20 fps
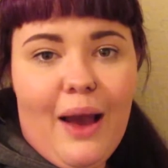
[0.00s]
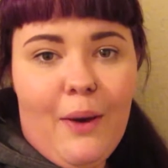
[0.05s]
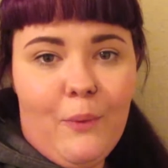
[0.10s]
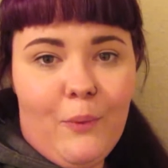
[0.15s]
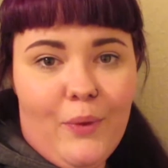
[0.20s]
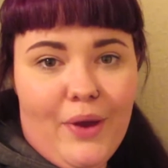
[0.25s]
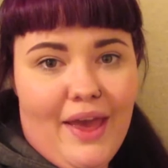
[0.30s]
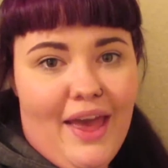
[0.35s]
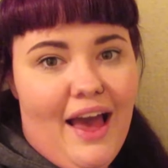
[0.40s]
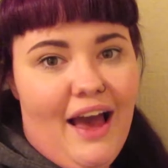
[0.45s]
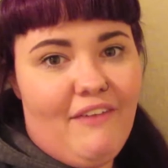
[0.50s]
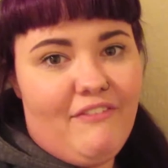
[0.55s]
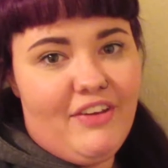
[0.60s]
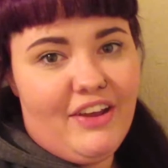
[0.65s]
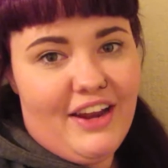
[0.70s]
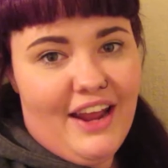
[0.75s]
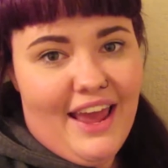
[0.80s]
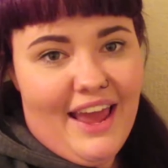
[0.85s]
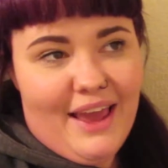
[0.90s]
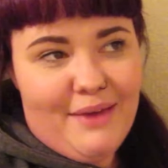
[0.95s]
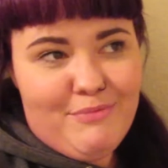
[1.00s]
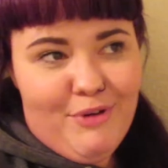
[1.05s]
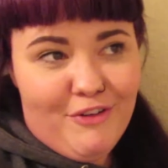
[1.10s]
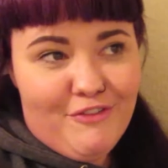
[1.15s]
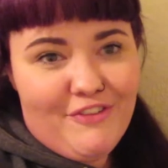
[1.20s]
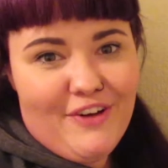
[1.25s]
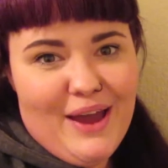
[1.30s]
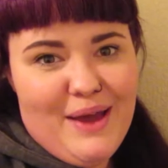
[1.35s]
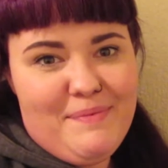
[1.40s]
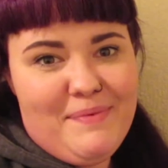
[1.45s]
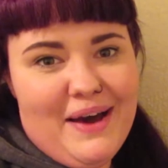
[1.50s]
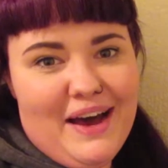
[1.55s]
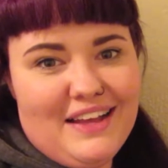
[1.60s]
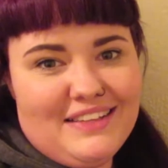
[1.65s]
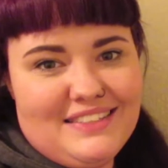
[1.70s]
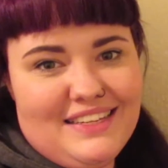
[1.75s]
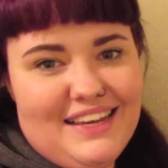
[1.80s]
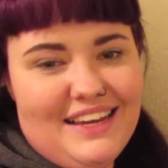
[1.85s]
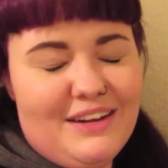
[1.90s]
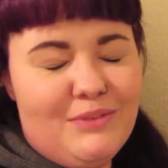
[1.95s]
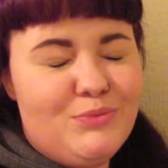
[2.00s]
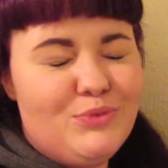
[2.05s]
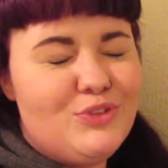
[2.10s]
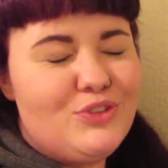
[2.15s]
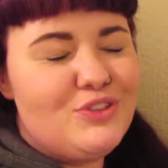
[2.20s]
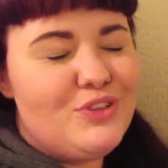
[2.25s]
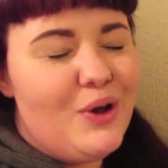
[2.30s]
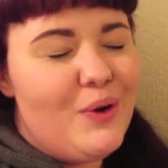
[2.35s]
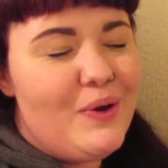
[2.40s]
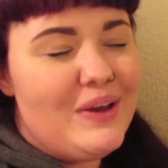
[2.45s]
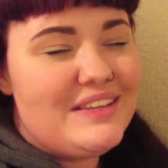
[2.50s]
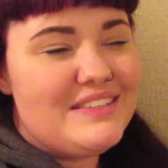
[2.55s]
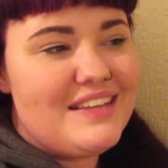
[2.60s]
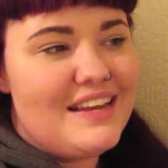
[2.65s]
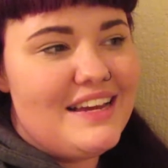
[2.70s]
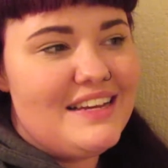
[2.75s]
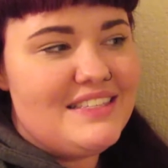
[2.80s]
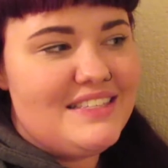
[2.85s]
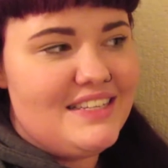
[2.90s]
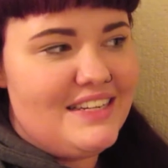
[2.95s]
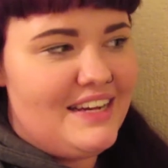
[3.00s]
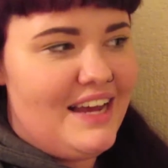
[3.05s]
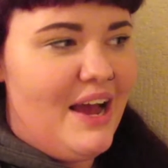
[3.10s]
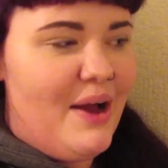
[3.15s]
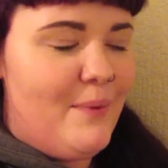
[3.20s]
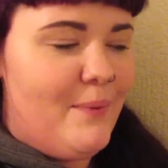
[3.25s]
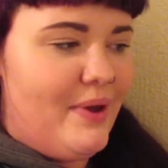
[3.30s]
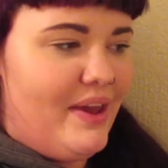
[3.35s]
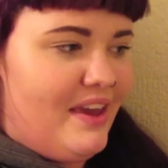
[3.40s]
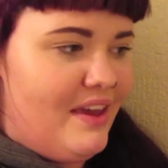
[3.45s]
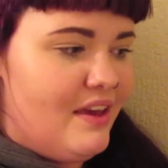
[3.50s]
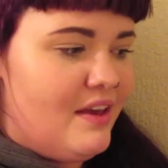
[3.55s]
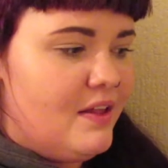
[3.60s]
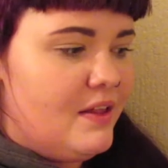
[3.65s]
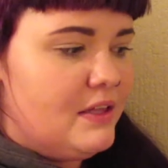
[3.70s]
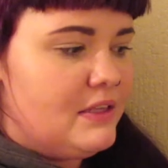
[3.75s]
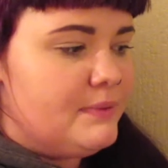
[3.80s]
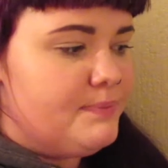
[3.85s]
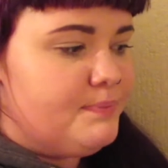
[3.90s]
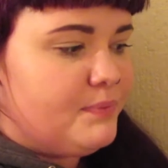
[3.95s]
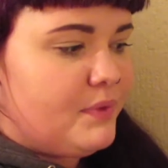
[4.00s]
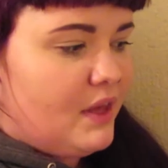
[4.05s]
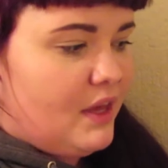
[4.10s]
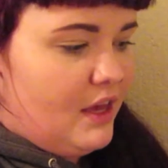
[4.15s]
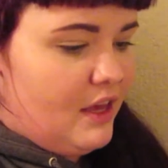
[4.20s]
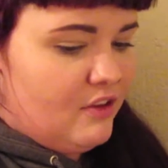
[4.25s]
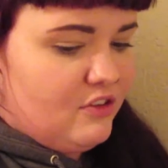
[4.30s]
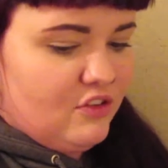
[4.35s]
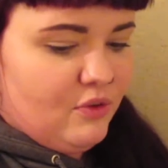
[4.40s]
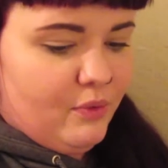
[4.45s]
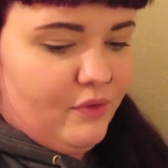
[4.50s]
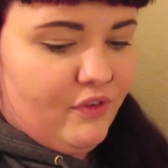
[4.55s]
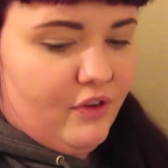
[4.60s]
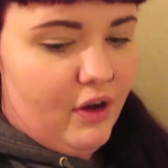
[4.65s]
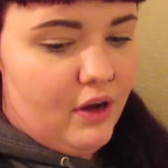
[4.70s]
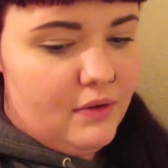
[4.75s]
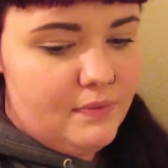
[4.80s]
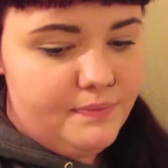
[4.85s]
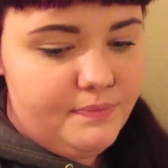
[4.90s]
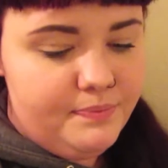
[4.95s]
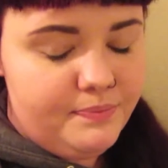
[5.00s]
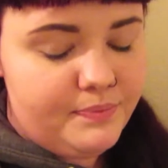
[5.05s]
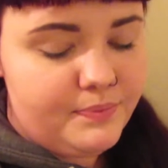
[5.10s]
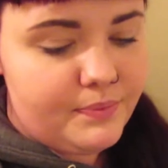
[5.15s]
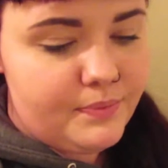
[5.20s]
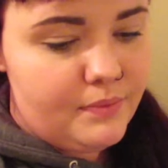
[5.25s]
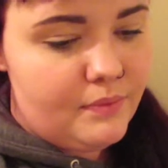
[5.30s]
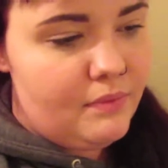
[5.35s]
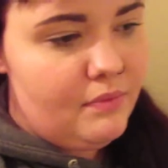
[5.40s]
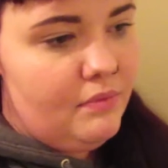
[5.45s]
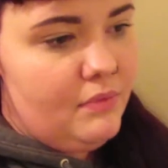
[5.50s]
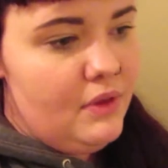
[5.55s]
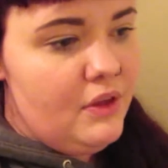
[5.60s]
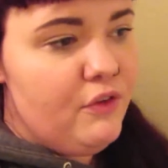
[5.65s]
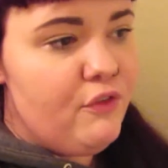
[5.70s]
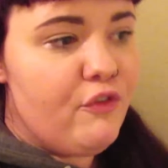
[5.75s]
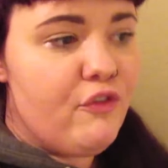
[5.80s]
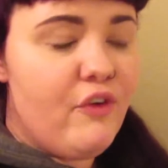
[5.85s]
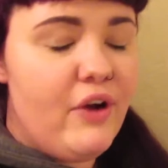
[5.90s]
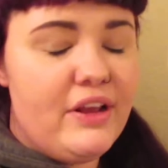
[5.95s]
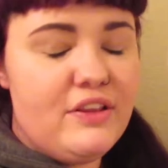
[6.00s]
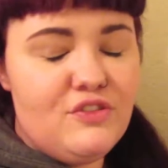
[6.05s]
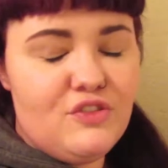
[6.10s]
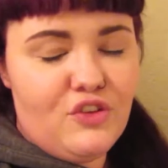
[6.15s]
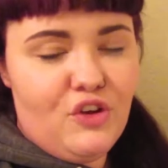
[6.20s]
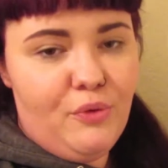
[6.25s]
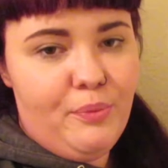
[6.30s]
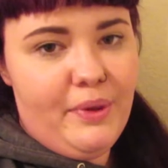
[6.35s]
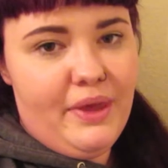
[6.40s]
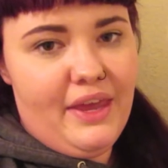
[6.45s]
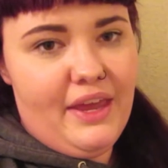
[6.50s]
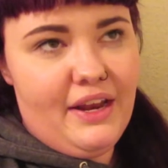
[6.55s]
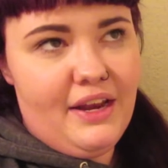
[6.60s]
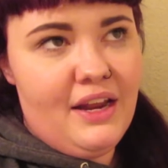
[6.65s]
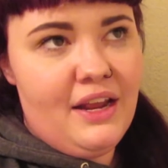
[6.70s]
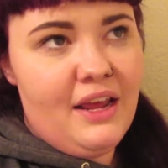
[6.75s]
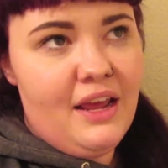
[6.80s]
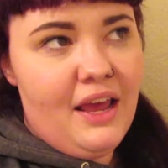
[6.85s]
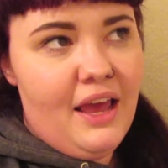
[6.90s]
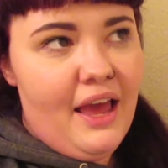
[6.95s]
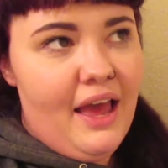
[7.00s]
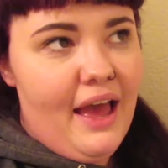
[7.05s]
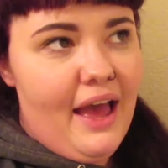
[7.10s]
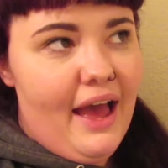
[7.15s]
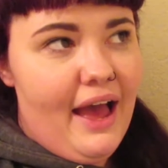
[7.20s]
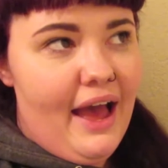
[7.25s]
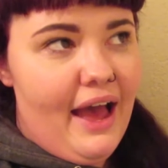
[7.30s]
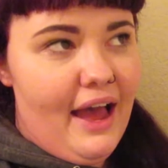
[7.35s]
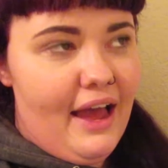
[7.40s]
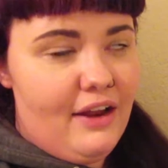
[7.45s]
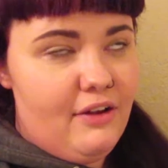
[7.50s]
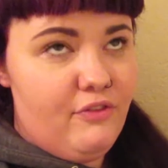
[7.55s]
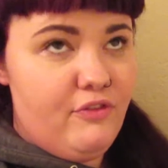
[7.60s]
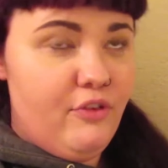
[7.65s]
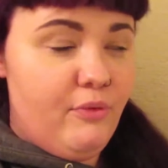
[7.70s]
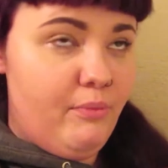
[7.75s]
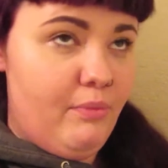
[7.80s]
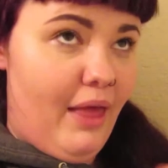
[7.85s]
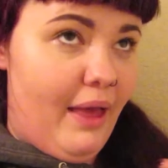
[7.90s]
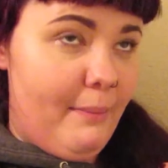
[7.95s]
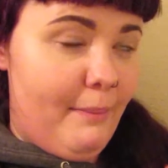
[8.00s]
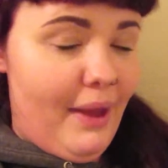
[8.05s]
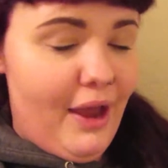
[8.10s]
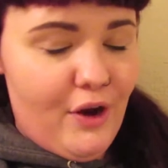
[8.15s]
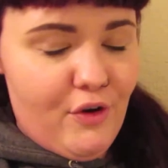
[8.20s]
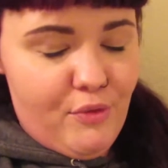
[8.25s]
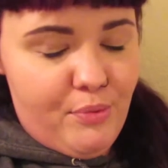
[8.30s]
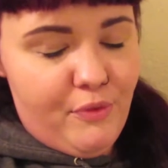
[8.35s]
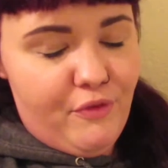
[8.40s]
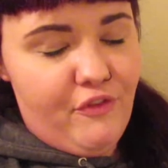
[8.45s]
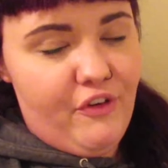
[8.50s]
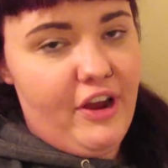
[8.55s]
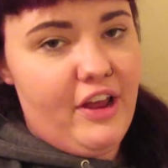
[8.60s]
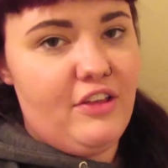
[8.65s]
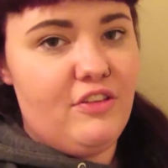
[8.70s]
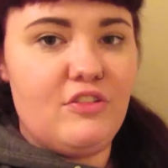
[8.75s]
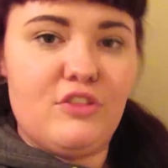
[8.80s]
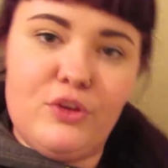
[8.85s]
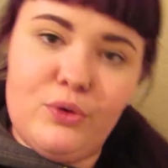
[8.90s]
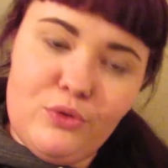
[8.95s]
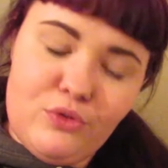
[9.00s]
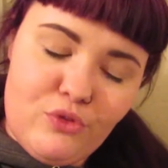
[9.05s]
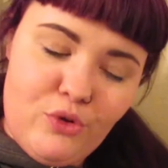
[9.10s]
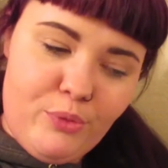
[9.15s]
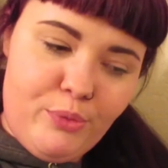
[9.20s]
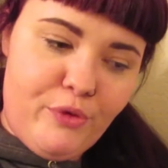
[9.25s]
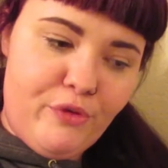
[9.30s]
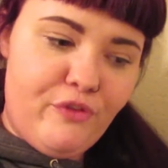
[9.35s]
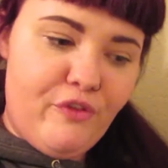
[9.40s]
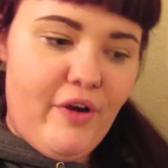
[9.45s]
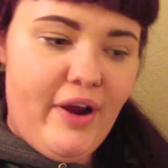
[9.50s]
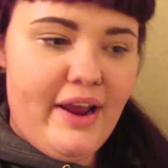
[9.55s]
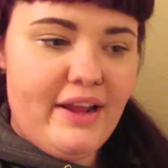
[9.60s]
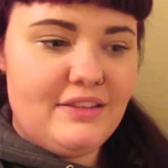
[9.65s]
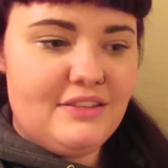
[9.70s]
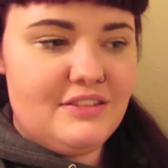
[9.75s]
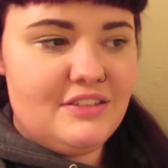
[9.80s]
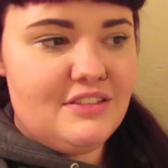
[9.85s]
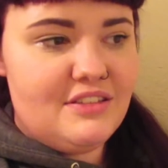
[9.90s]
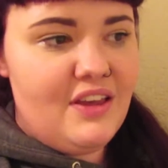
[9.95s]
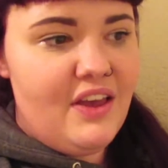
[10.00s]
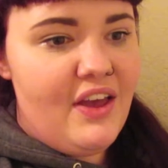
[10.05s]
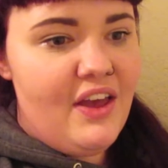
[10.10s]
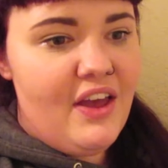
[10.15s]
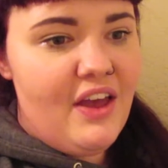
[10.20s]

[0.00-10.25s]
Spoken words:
we're having a bonfire party and I'm so excited, I can't wait. So we've got friends coming, and from like my group of friends, Luke's group of friends,